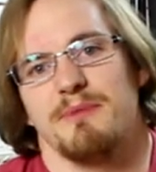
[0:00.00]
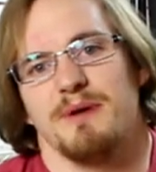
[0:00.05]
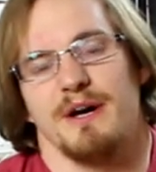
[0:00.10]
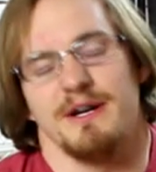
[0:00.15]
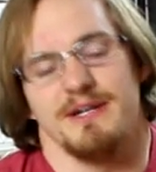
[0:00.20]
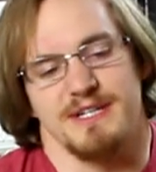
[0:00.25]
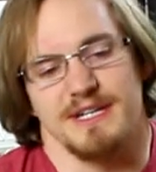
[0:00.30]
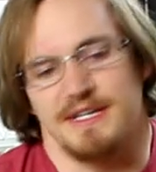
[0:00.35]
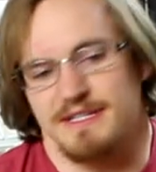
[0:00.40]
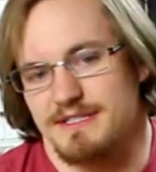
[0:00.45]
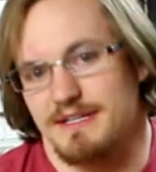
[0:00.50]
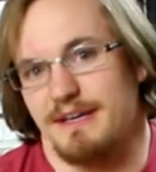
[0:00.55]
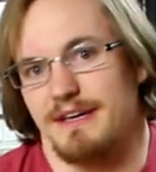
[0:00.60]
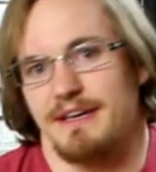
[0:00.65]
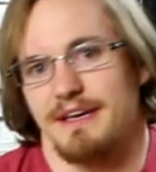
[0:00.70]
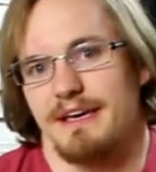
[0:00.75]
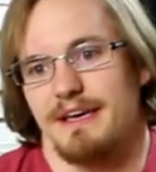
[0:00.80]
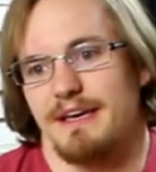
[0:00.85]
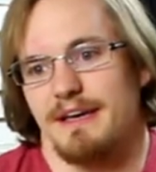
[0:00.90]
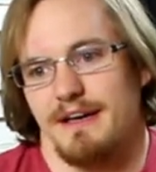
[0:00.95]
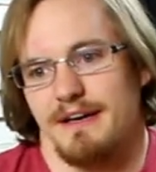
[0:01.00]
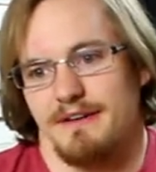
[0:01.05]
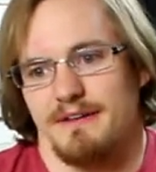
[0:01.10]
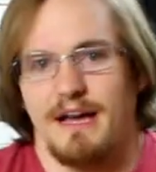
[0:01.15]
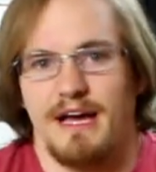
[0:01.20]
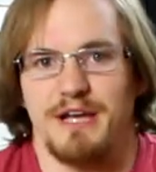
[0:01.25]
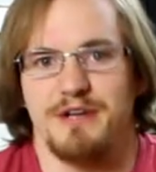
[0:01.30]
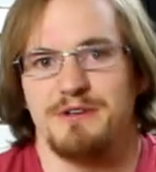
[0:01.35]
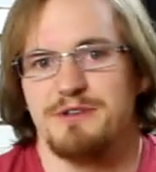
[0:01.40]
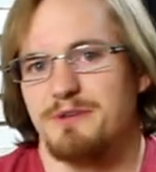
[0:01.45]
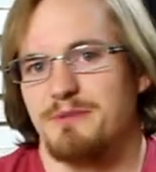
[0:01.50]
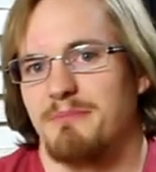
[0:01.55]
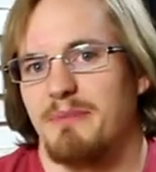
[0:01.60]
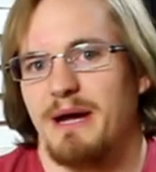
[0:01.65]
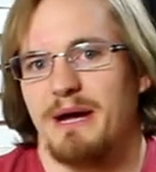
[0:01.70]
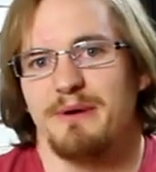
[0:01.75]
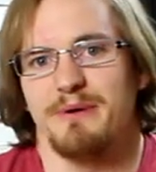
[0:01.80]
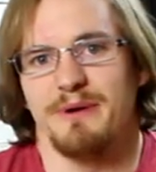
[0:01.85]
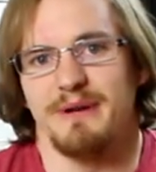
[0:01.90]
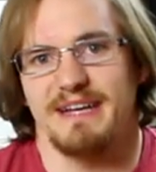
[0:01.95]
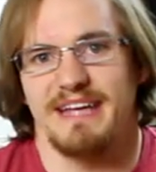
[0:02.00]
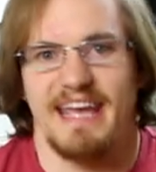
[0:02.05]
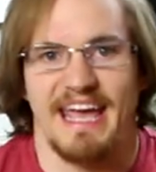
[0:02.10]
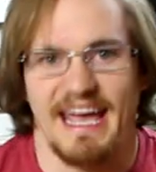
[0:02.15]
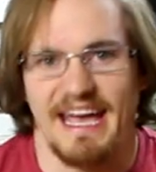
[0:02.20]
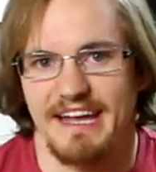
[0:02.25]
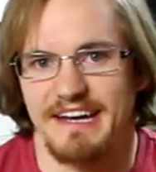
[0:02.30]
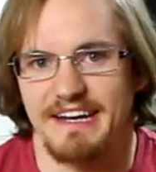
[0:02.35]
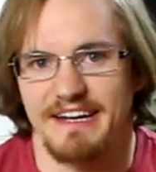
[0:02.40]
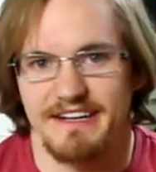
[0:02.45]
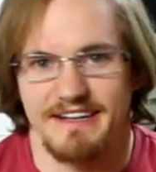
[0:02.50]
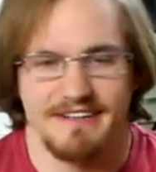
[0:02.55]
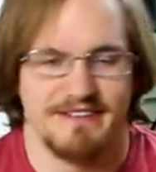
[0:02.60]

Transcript: projects like a uh, hydrogen powered cannon,